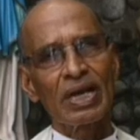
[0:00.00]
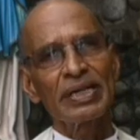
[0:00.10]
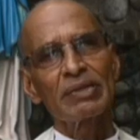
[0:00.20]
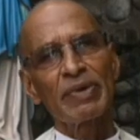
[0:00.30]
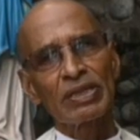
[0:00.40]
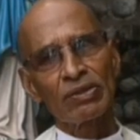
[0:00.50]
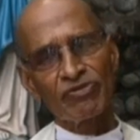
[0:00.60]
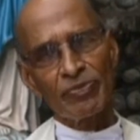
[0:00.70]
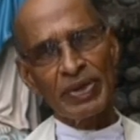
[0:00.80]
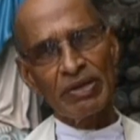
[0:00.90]
In the month of
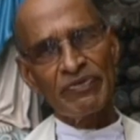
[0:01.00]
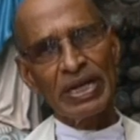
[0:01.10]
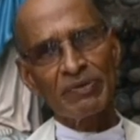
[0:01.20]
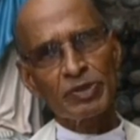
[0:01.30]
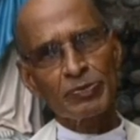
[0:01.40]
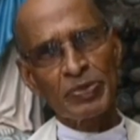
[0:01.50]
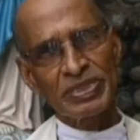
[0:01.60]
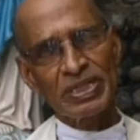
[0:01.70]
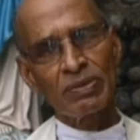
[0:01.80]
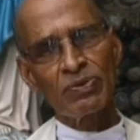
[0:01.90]
May, we have a
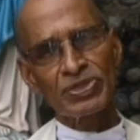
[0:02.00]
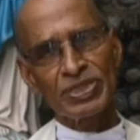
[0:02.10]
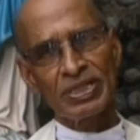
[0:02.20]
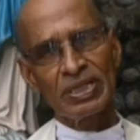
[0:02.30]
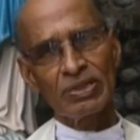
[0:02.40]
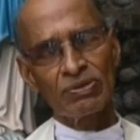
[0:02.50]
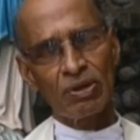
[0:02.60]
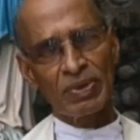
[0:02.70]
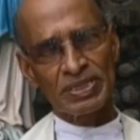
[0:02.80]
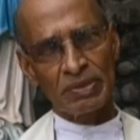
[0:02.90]
special devotion to our
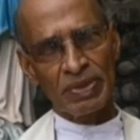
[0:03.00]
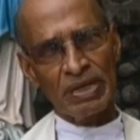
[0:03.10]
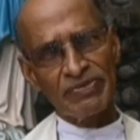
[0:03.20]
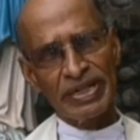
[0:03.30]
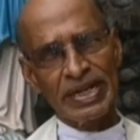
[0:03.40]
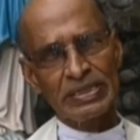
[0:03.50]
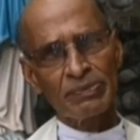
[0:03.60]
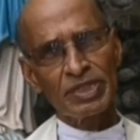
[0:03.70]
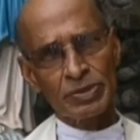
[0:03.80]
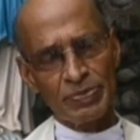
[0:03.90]
Blessed Mother. Every day
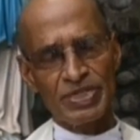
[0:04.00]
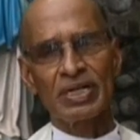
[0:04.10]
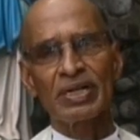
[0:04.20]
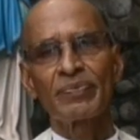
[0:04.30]
something special.